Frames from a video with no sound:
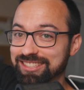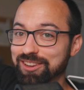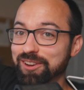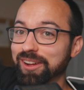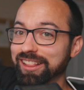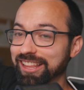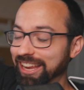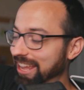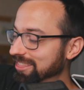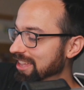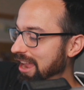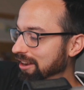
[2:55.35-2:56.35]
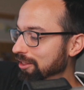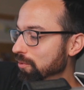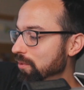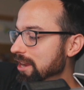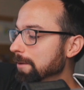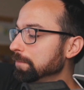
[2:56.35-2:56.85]
So, like at the end of
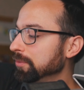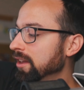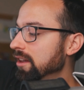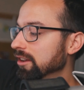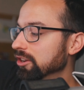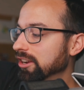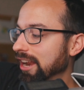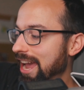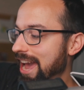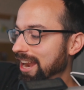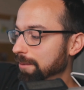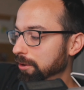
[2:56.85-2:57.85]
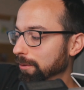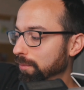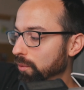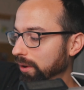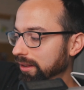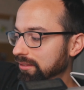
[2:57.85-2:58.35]
the week, you're going to add up your
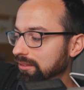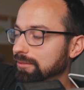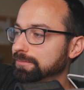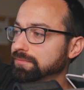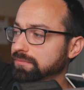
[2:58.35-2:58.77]
points.